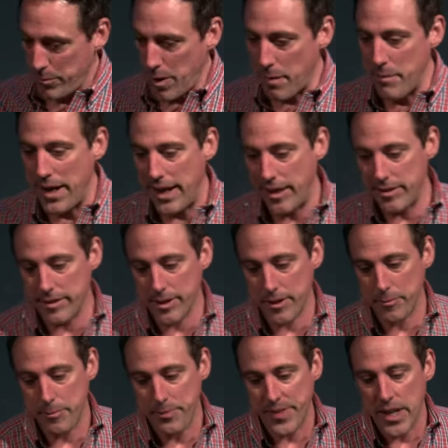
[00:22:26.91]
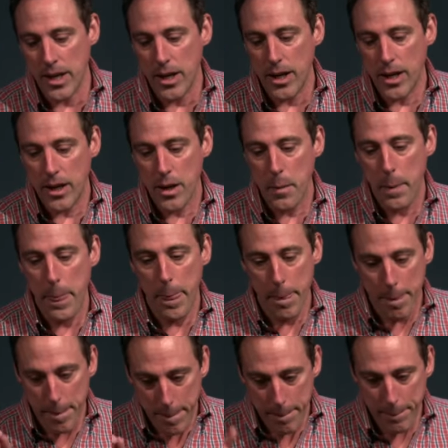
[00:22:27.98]
Amazing.
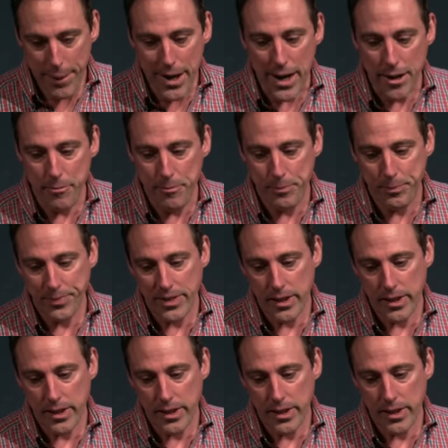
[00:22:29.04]
But